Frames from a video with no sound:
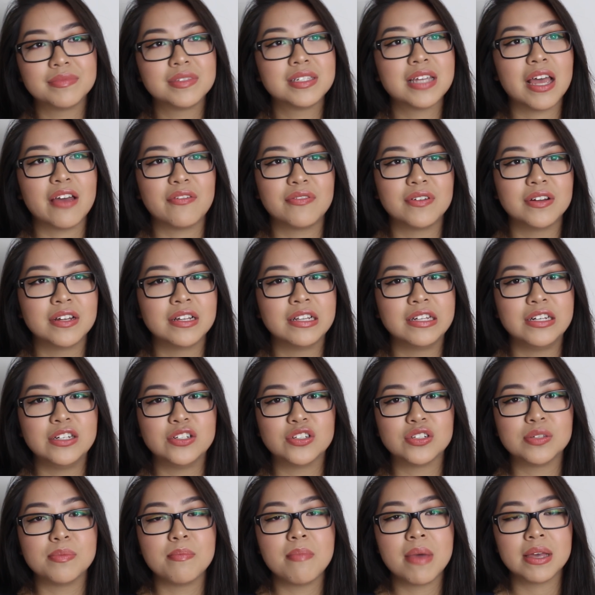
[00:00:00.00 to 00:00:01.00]
definitely
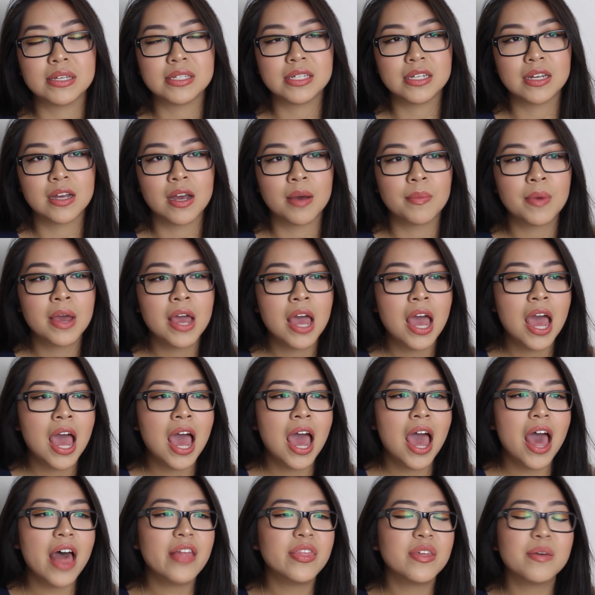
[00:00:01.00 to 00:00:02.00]
just messing up.
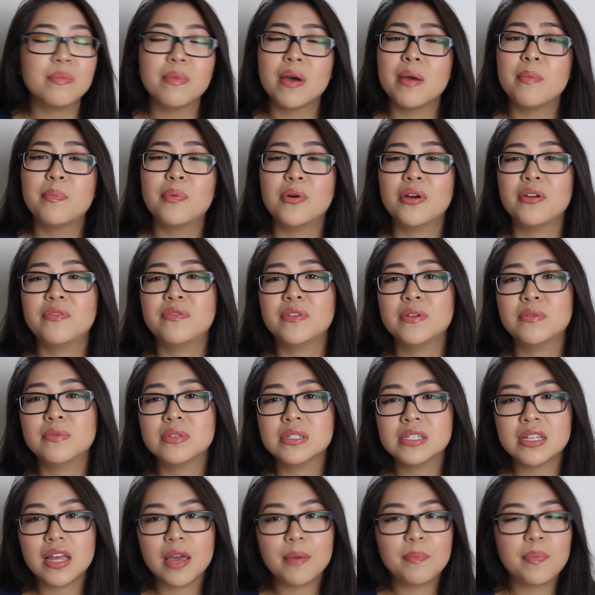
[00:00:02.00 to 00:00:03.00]
And then my boyfriend
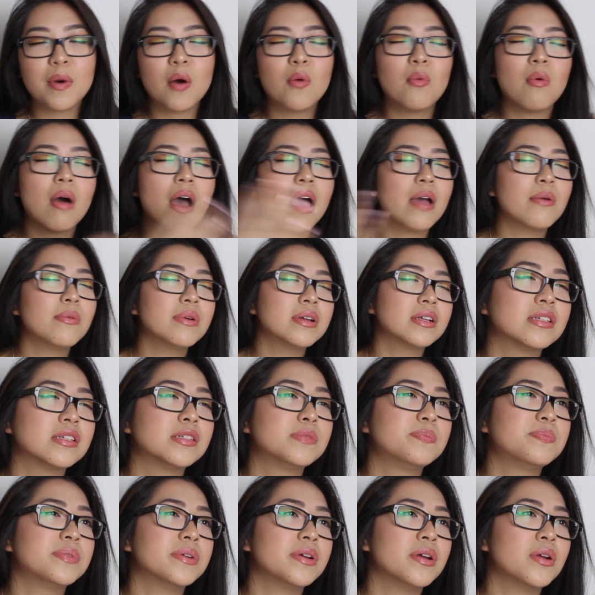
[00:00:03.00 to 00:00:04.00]
was like, but why a
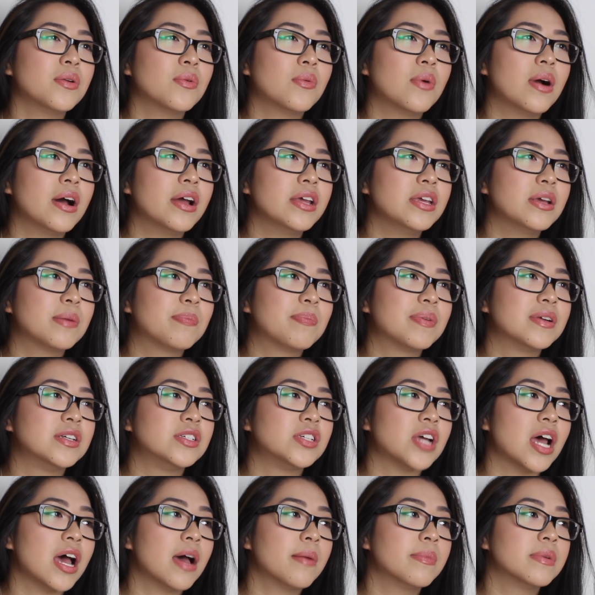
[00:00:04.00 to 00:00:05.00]
spirit want your
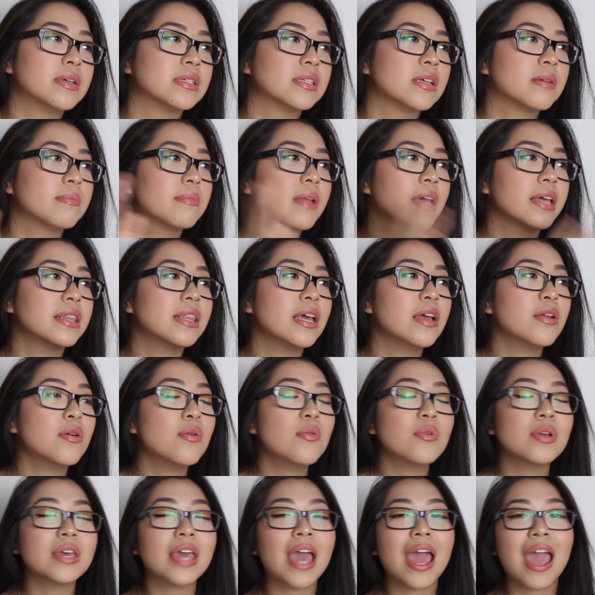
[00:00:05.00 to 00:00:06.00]
pajamas? I'm like, they
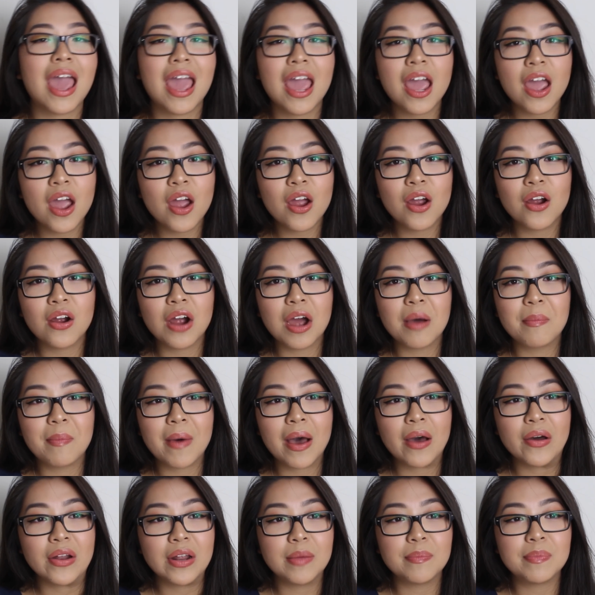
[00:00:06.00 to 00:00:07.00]
don't care
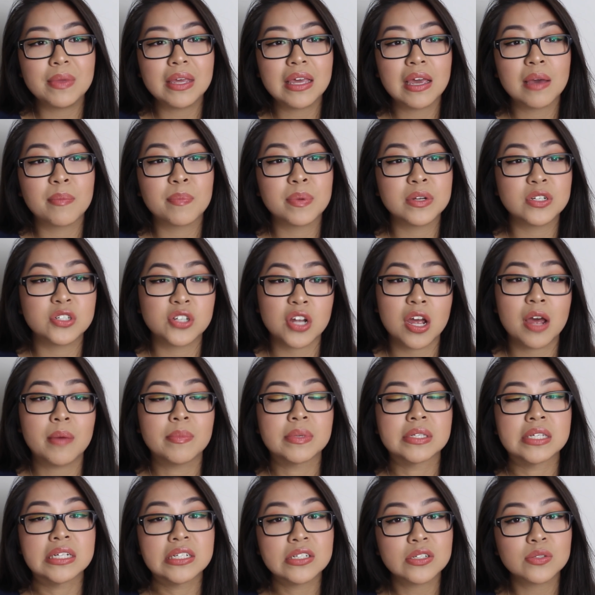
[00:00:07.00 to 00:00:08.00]
about it being a
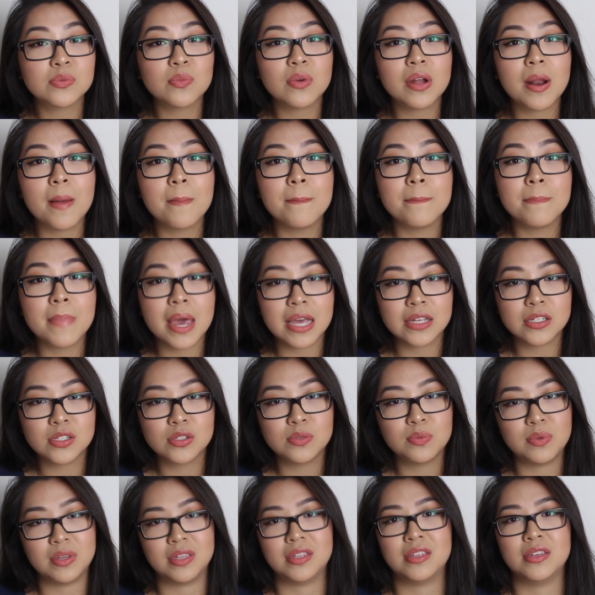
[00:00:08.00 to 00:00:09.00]
pajamas. They just want to
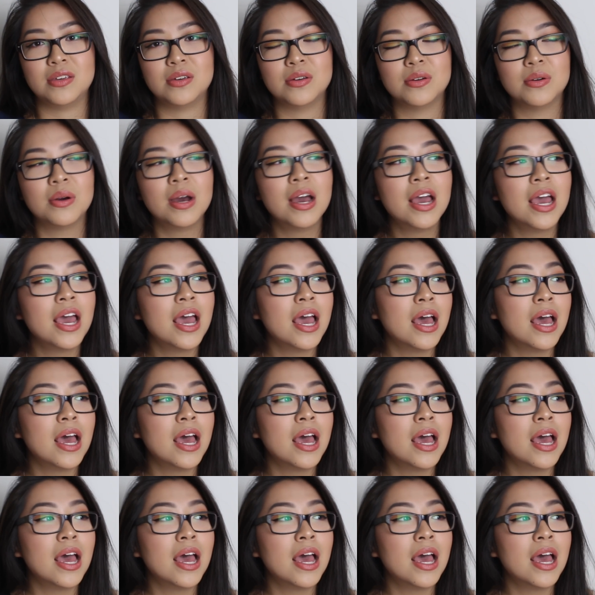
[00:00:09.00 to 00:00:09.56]
mess with you.